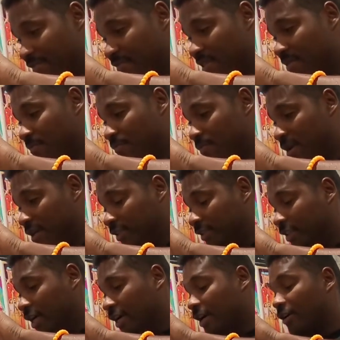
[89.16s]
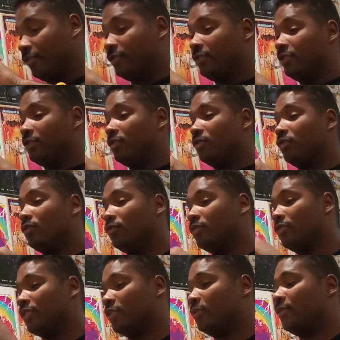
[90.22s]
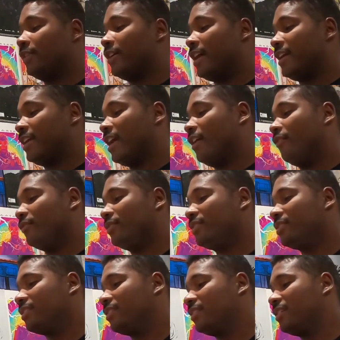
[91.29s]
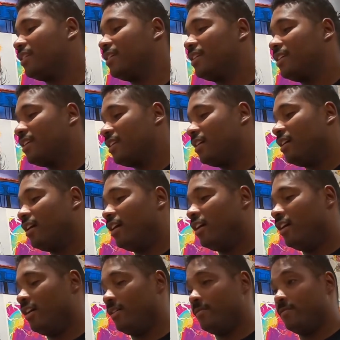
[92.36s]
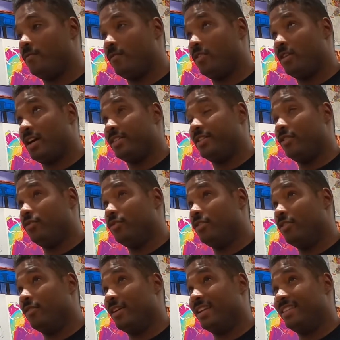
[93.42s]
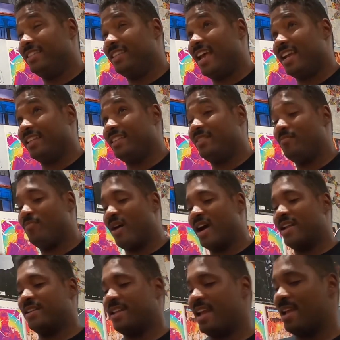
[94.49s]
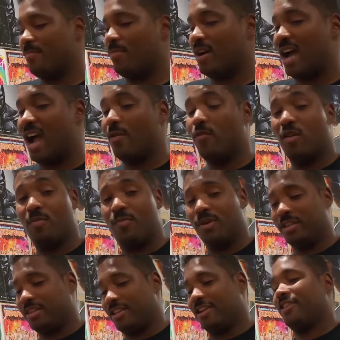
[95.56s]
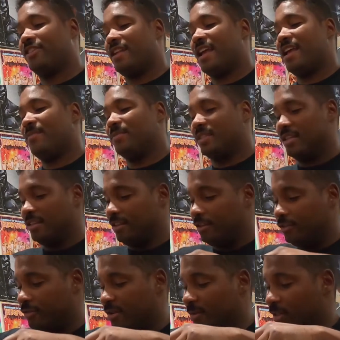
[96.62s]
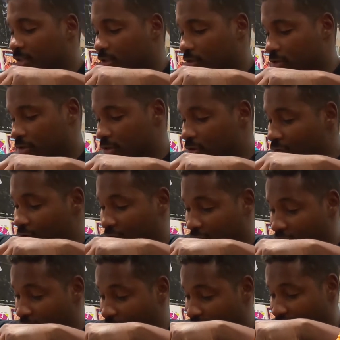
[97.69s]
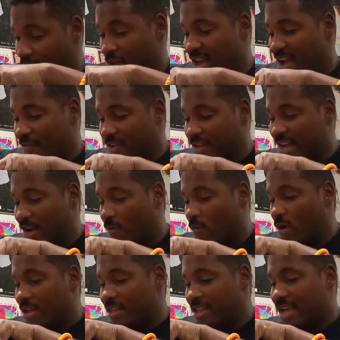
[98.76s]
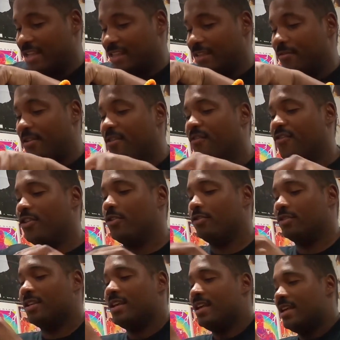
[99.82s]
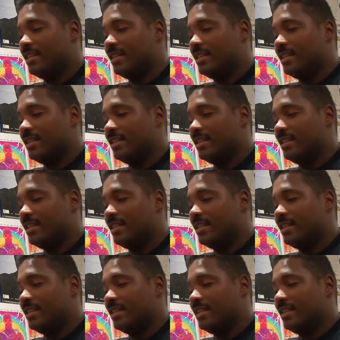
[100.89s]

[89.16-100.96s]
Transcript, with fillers: hefty big shout out to the Twitter accounts uh, well, I don't know exactly by name, but I will put their names in the description. So you too, if you haven't got one yet in your fuse,